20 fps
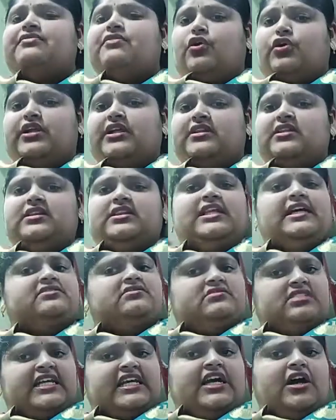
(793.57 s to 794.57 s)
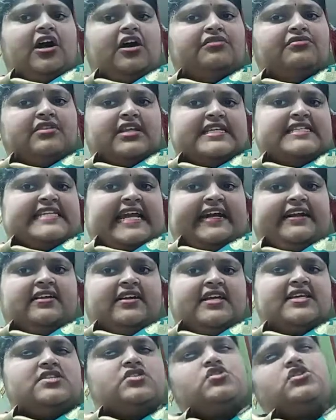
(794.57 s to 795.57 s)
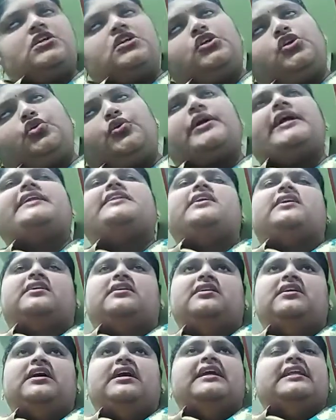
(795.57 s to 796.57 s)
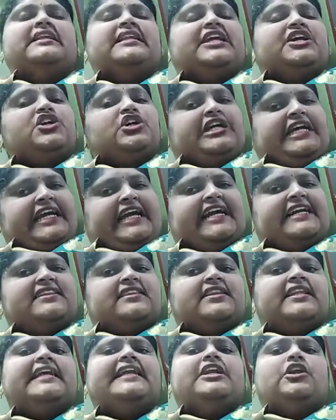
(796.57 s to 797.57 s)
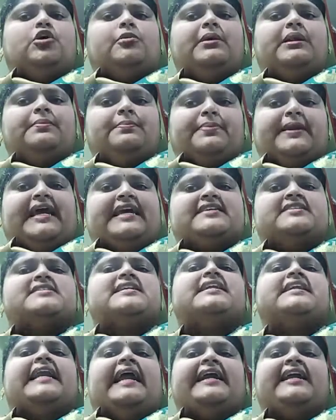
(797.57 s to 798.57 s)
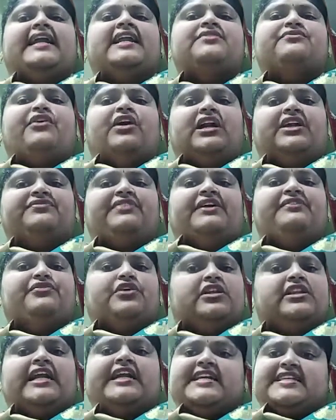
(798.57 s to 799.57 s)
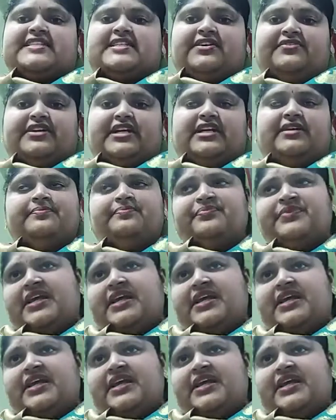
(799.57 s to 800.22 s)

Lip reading: Florey, the three of these scientists together, they shared the Nobel Prize in 1945 for their discovery.